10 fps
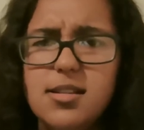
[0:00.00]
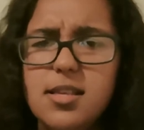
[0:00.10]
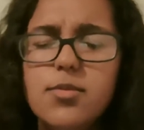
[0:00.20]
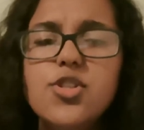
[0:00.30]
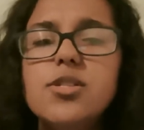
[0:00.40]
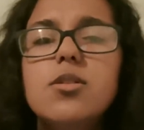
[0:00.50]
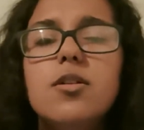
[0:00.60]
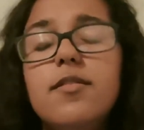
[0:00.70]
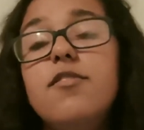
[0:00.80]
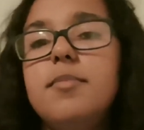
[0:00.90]
there was just a lot
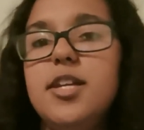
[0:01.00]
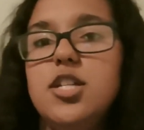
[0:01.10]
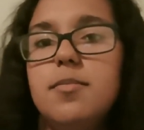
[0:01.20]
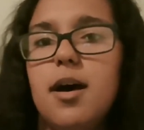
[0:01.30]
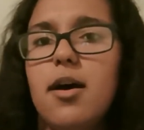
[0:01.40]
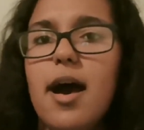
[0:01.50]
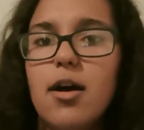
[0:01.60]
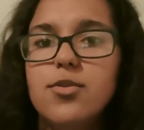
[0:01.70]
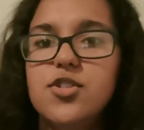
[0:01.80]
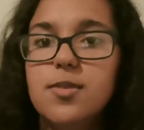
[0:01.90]
of information about
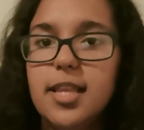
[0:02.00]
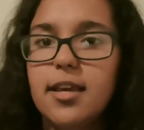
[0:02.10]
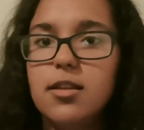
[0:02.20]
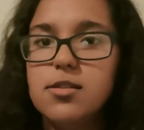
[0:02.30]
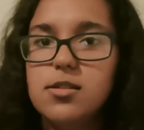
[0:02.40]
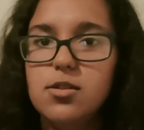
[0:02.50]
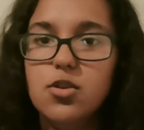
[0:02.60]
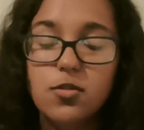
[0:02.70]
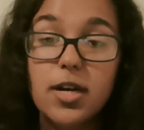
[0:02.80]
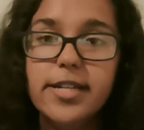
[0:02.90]
how to relate
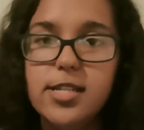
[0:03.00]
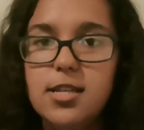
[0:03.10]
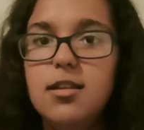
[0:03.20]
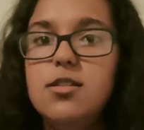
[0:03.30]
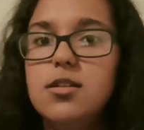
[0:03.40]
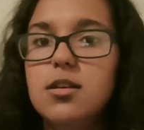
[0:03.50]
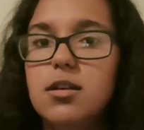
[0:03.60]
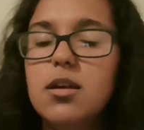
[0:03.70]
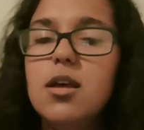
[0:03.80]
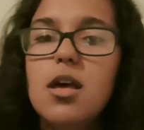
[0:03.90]
your idea to
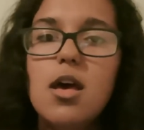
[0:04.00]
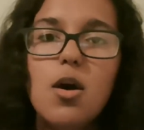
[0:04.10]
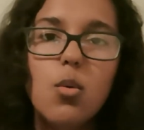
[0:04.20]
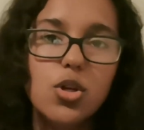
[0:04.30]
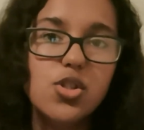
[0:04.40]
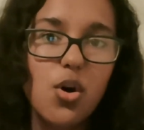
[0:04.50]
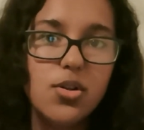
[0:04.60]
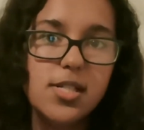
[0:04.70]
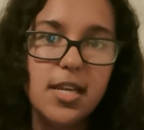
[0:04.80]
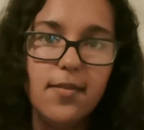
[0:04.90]
what's on
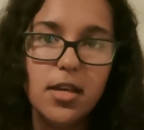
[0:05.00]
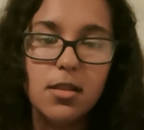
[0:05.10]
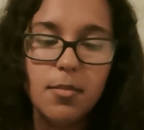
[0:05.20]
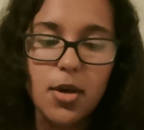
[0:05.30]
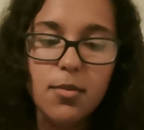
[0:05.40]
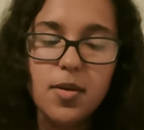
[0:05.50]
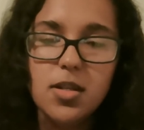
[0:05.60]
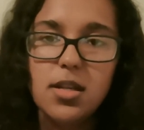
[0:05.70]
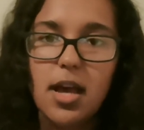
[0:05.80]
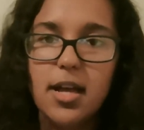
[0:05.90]
TV at the
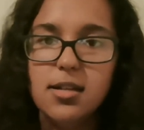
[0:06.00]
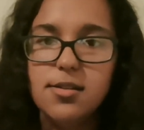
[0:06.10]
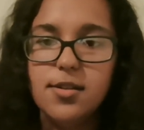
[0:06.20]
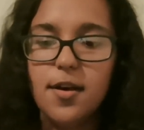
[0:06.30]
moment, and